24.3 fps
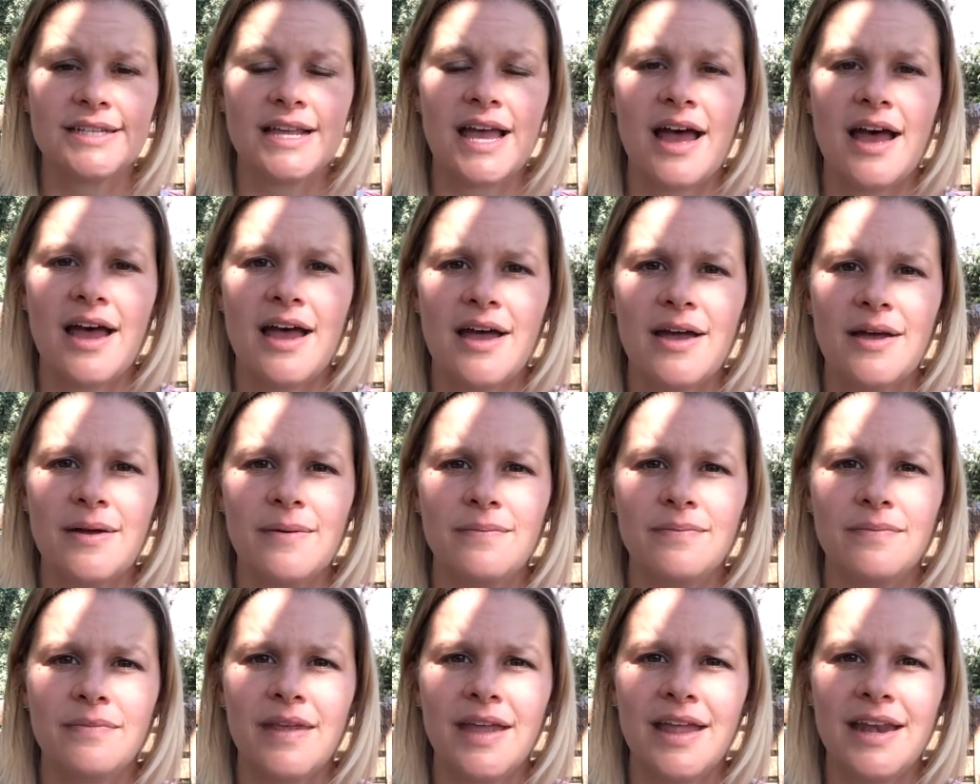
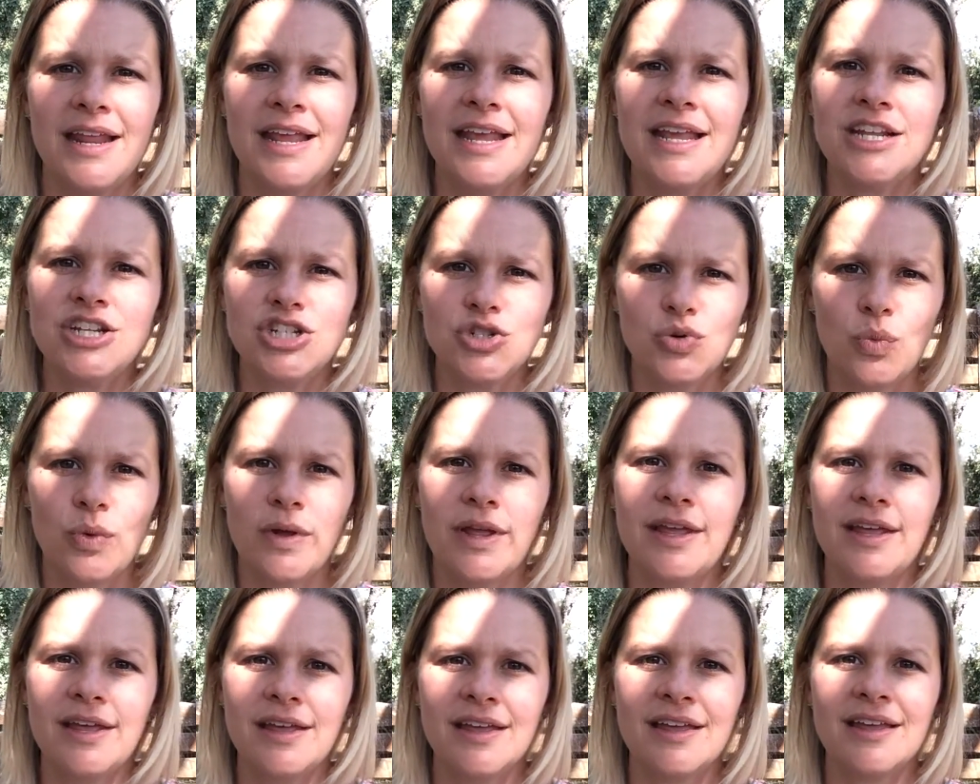Um, and each
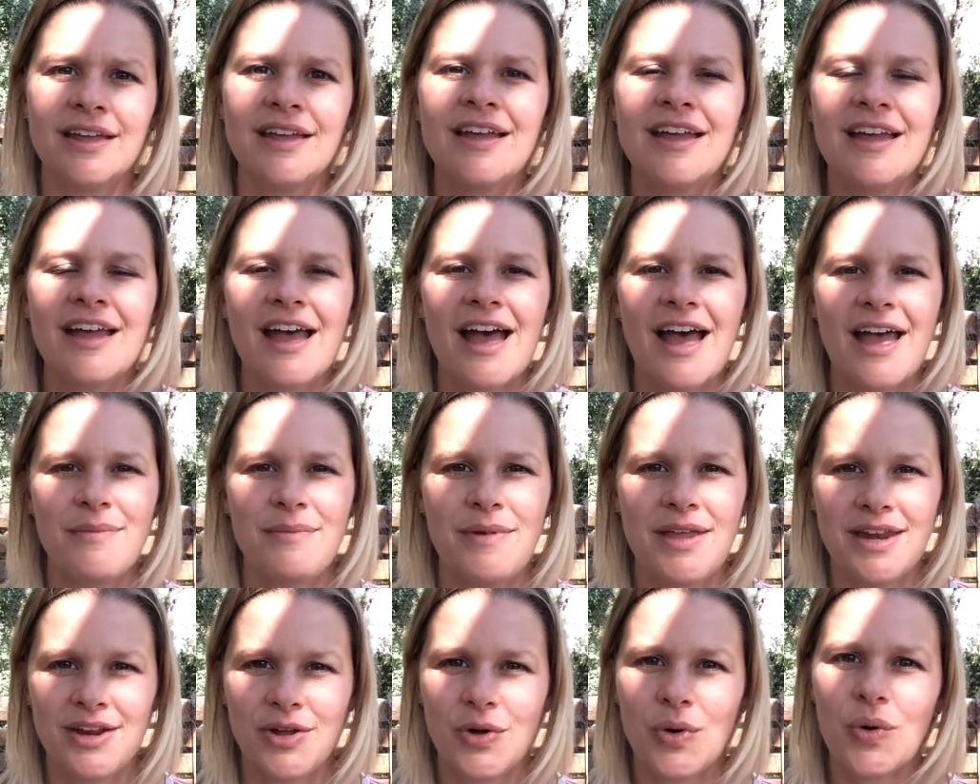week I
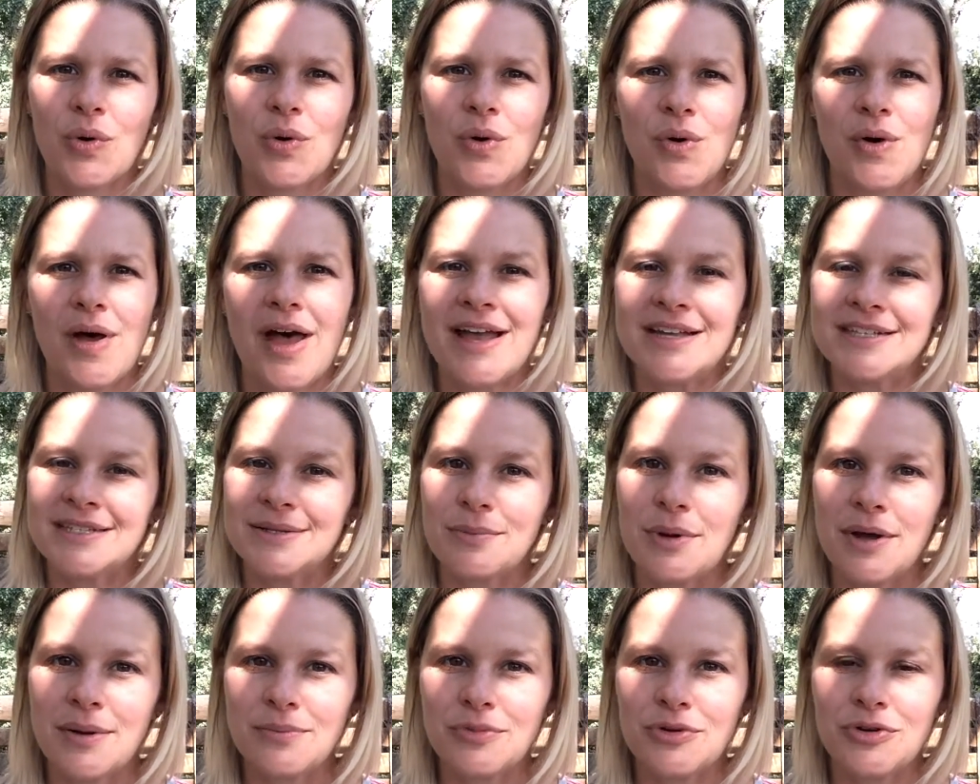made a goal as a
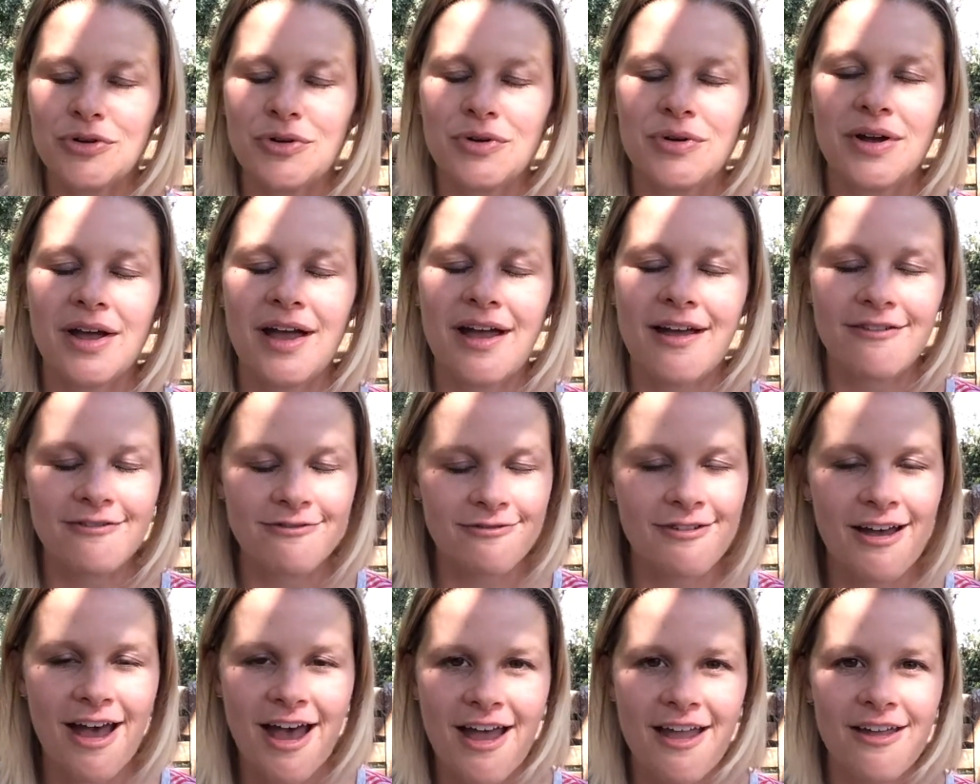mompreneur of
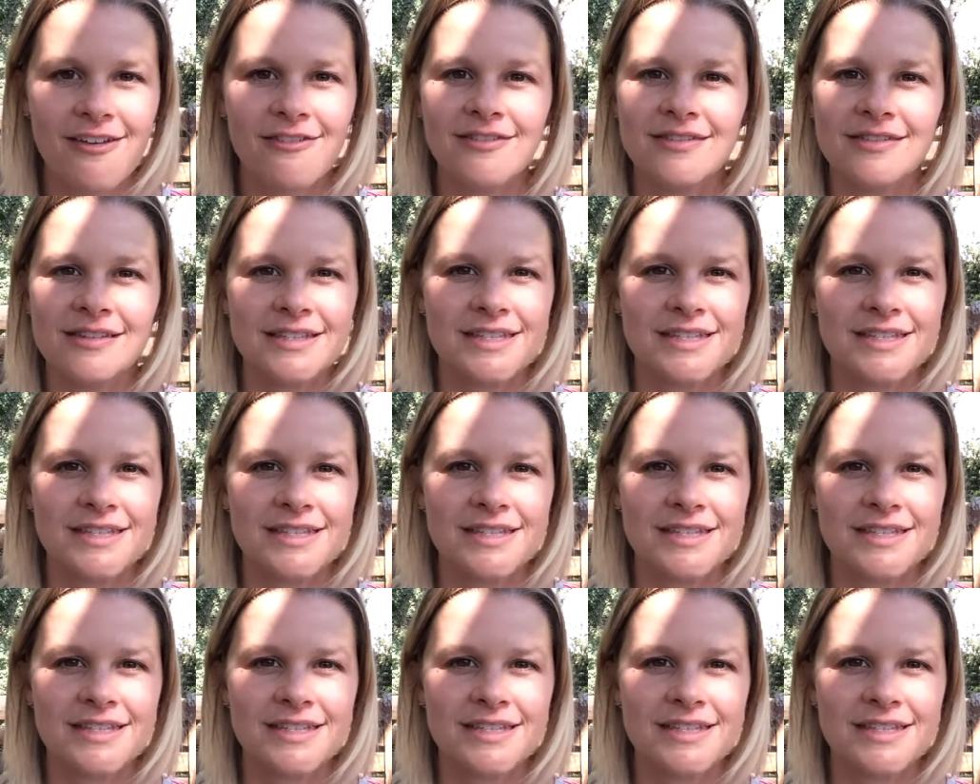five.